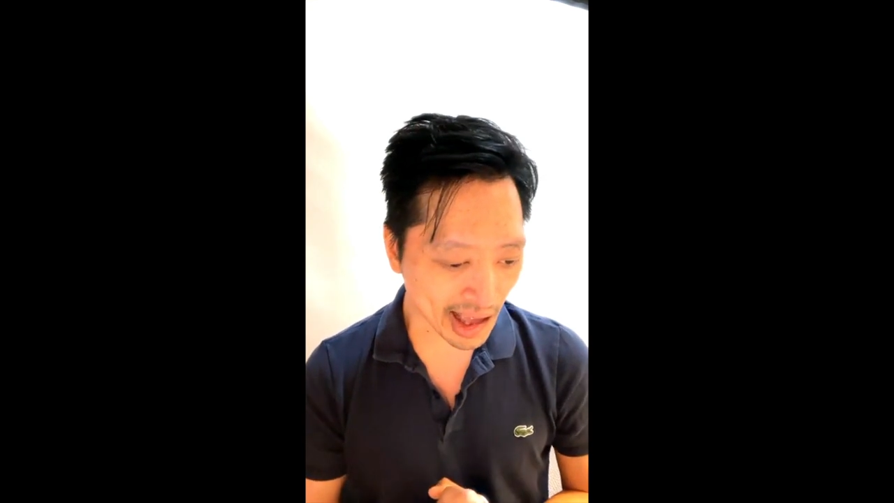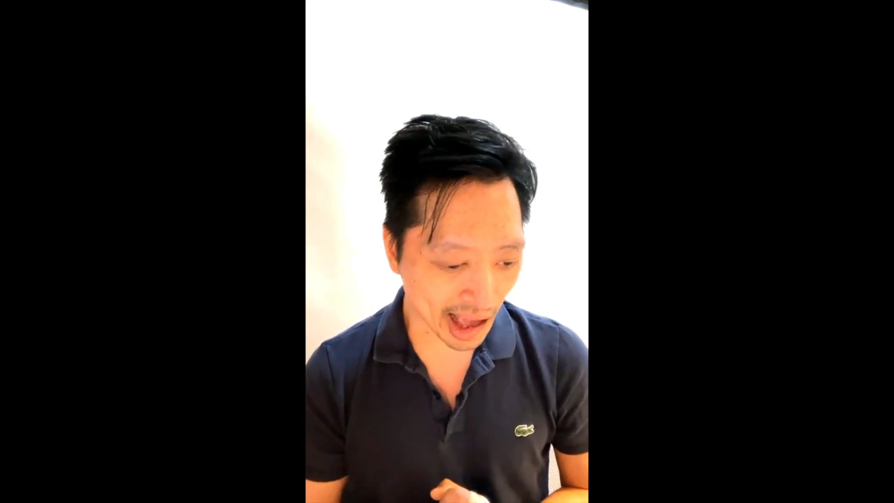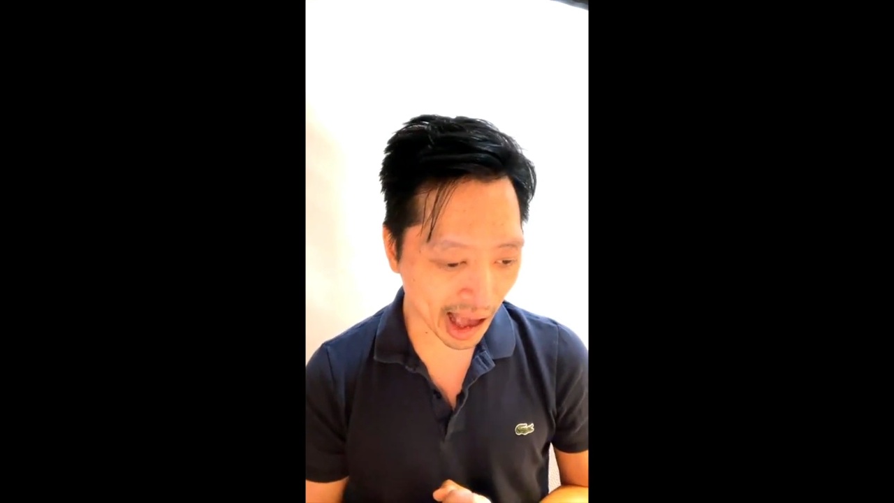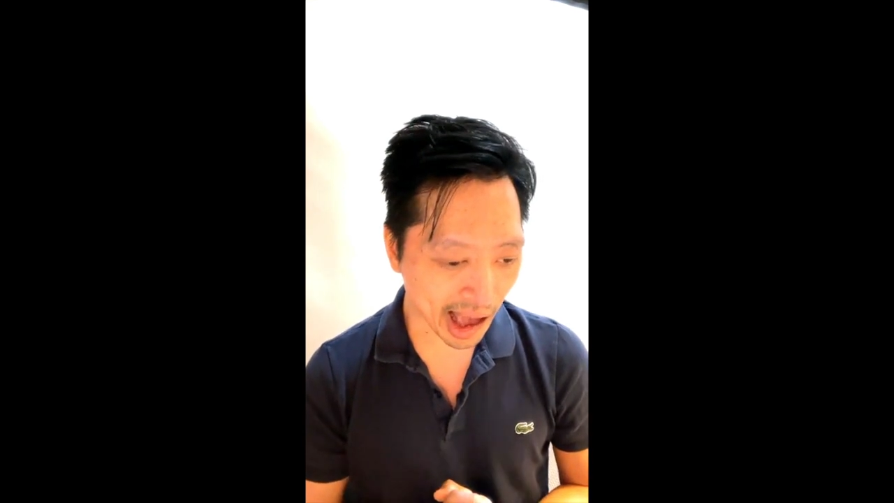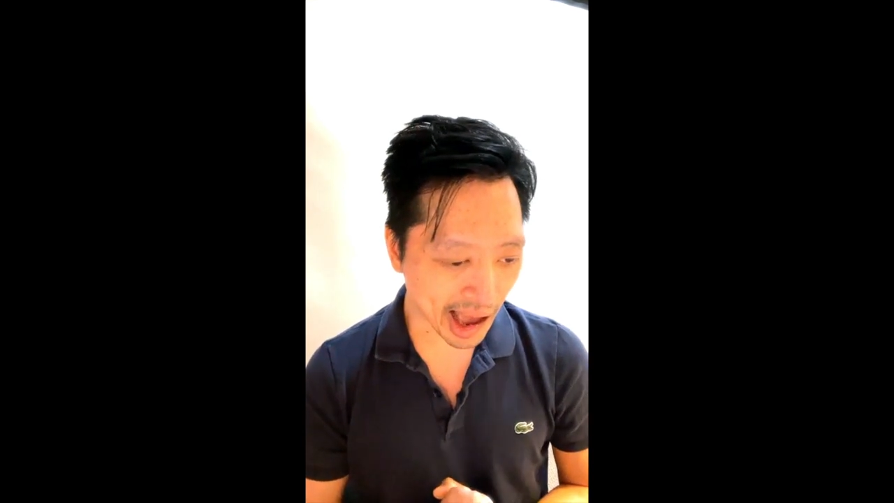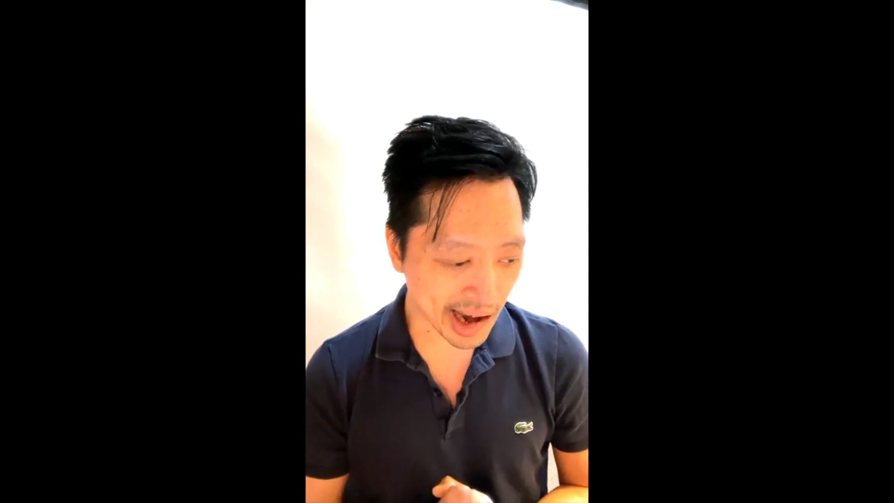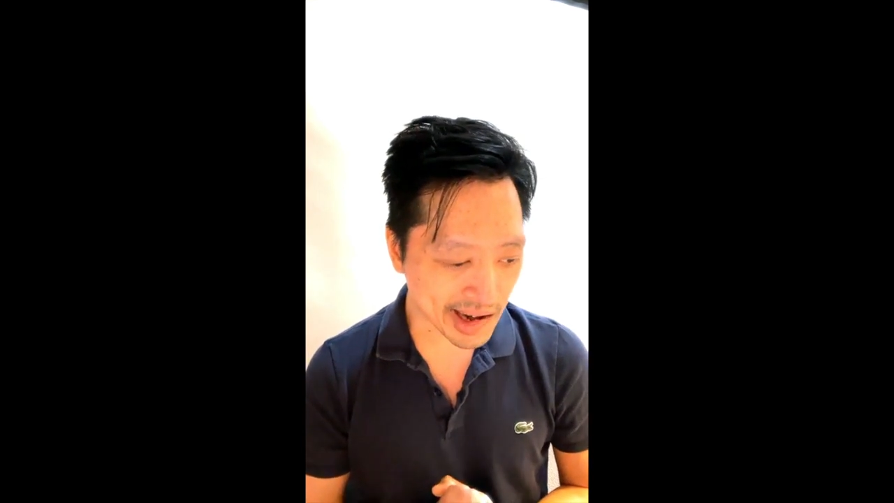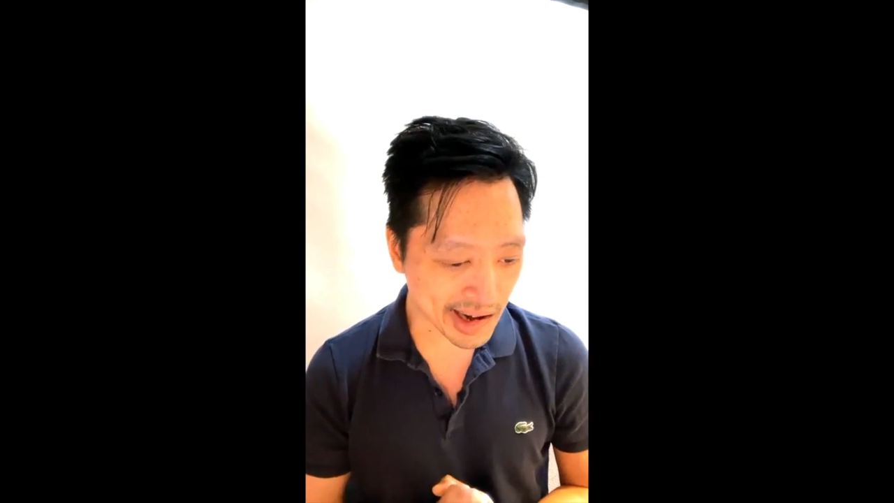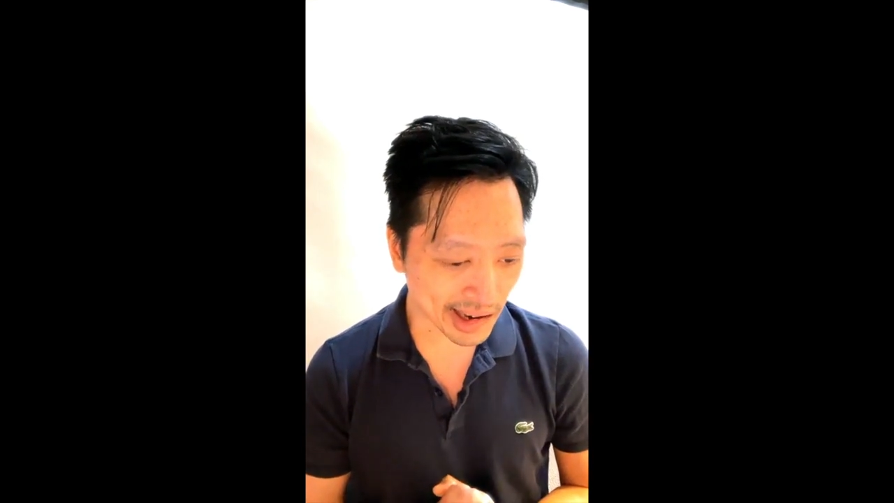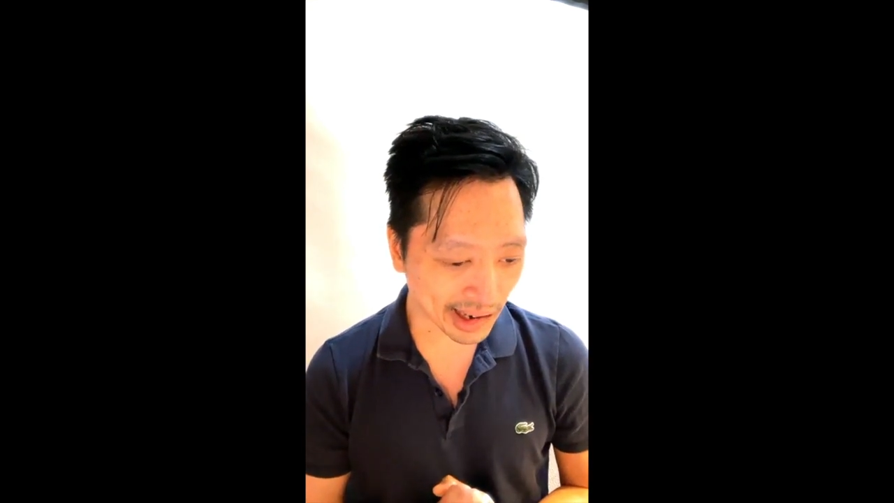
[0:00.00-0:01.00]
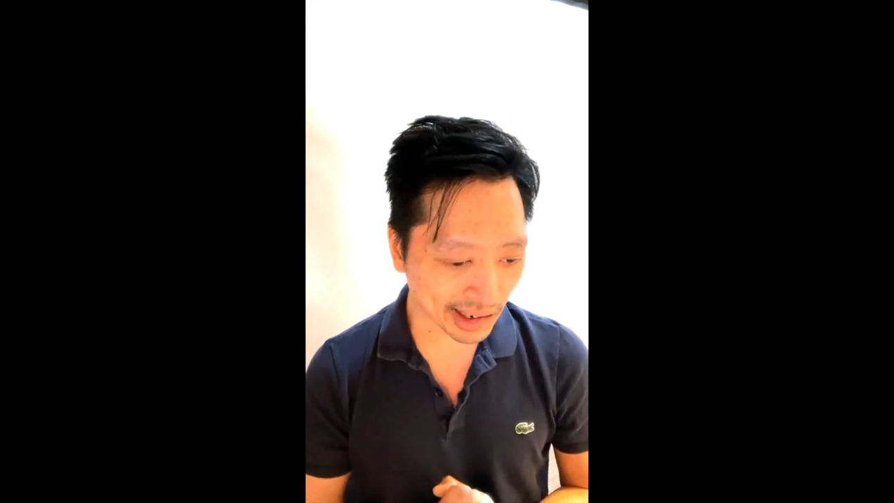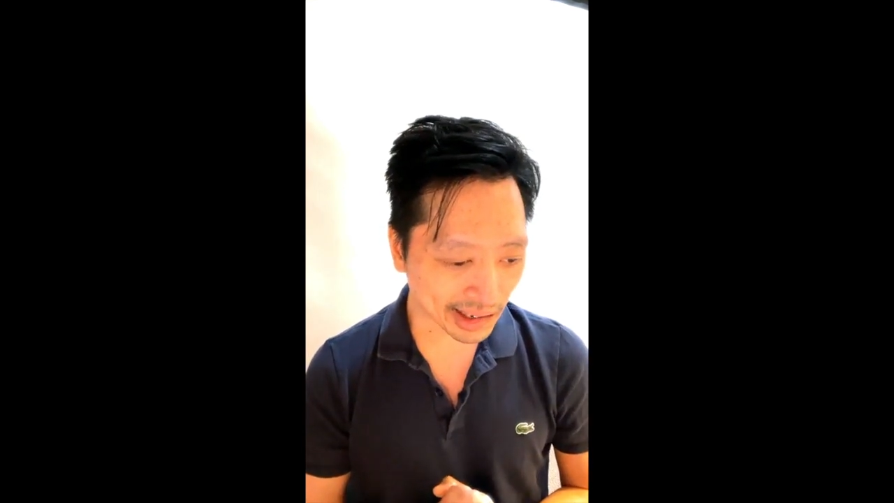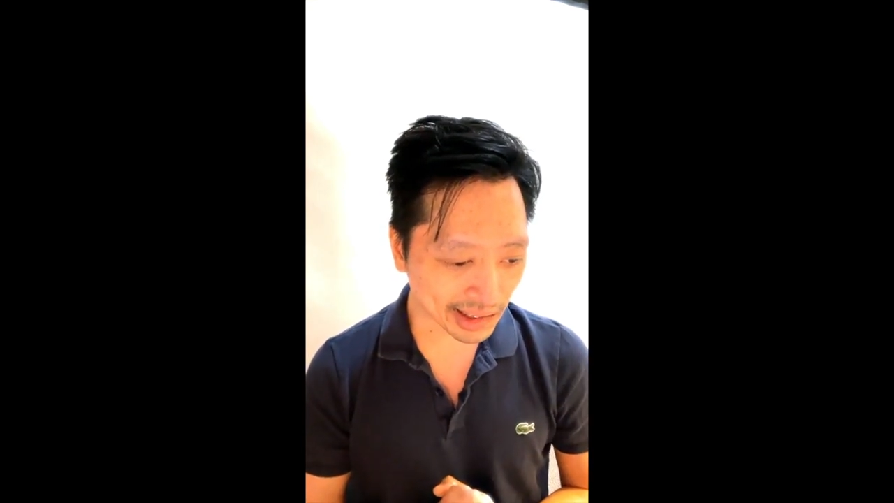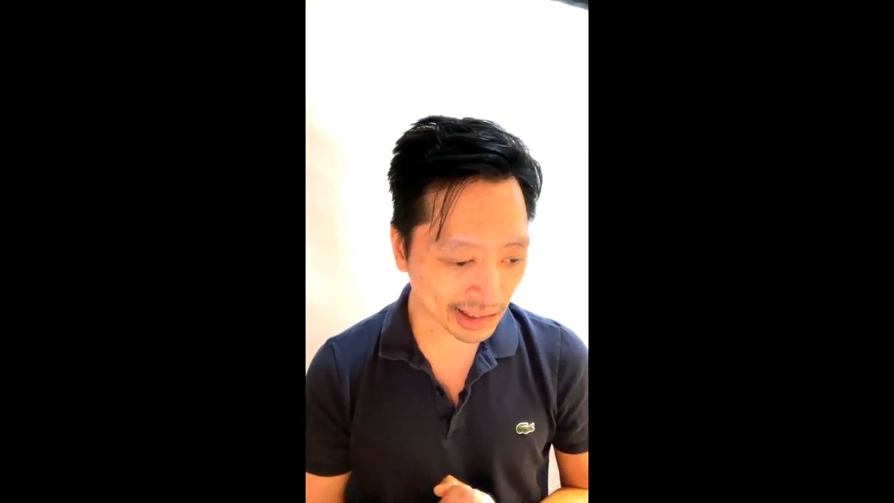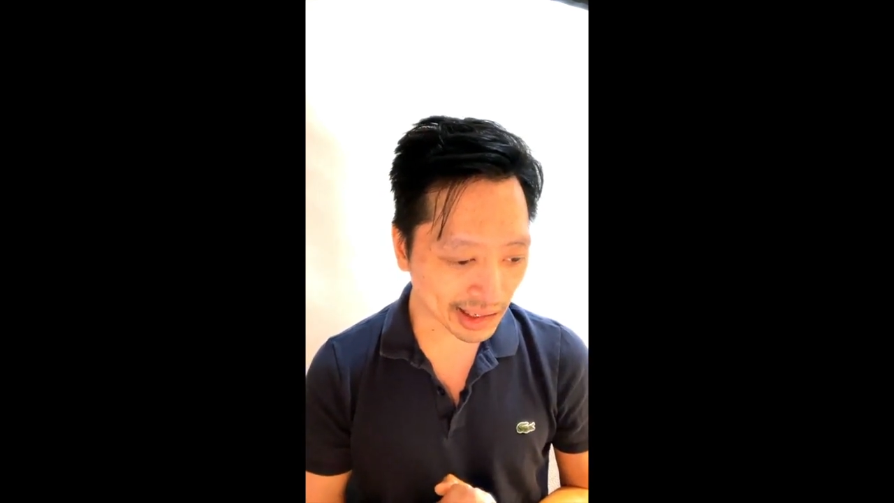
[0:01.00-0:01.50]
And,
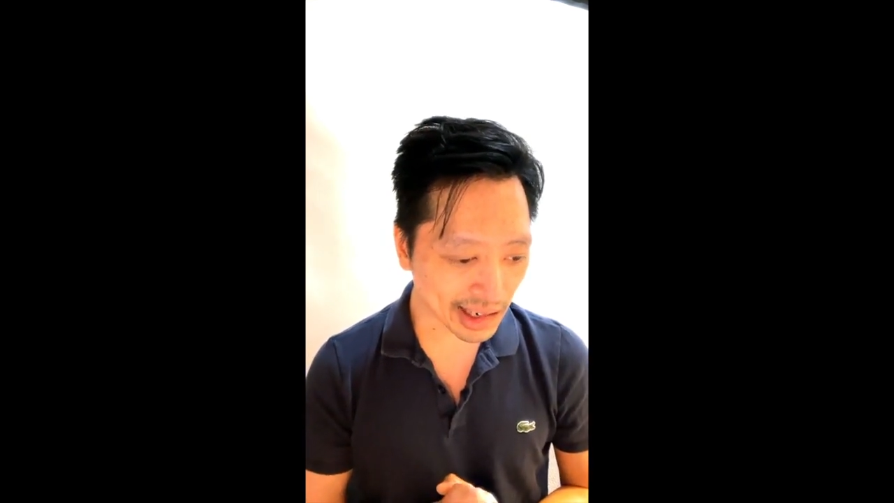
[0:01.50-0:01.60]
uh,